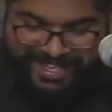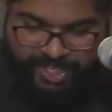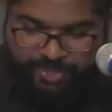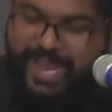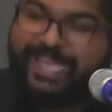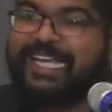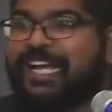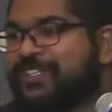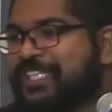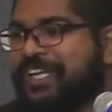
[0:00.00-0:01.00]
dragging
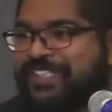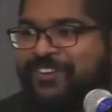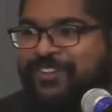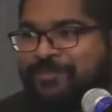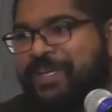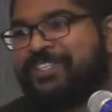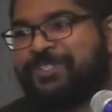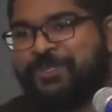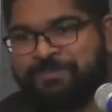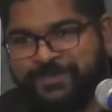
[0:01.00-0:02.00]
ourselves out of the bed
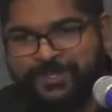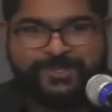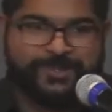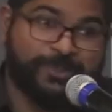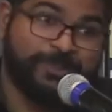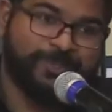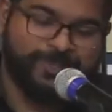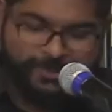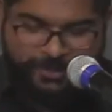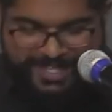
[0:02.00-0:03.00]
to go to school or
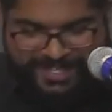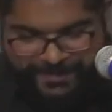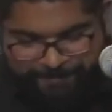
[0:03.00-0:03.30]
to work,